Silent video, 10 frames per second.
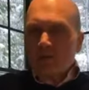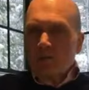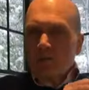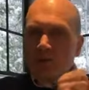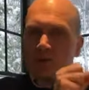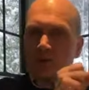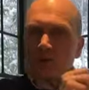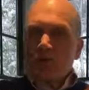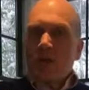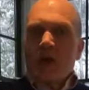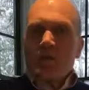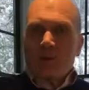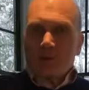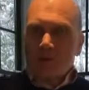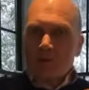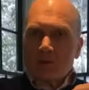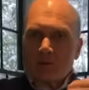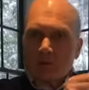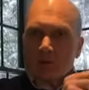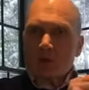What are you describing? You know,
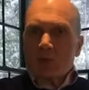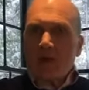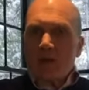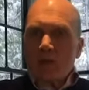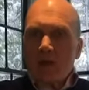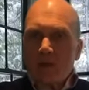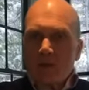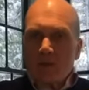describing